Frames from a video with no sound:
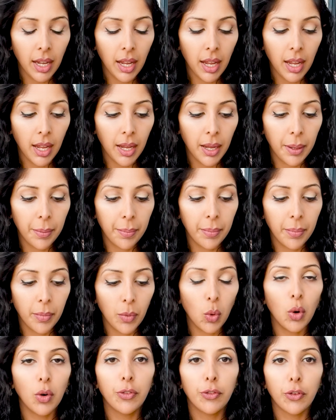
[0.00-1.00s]

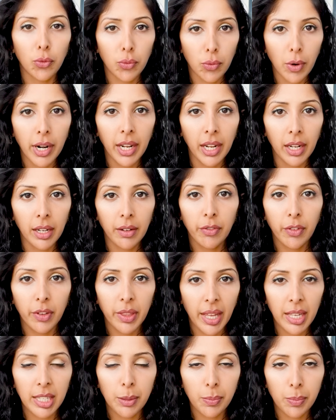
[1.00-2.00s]
Or for running for
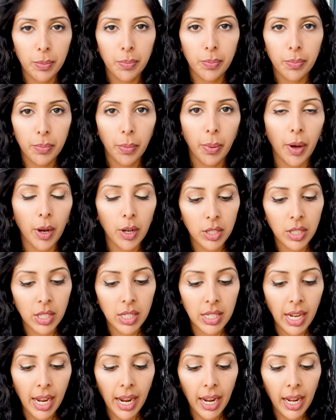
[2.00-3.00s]
that part of the
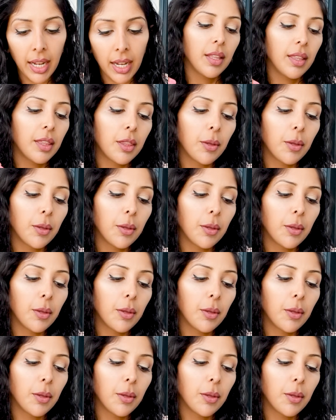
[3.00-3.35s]
day.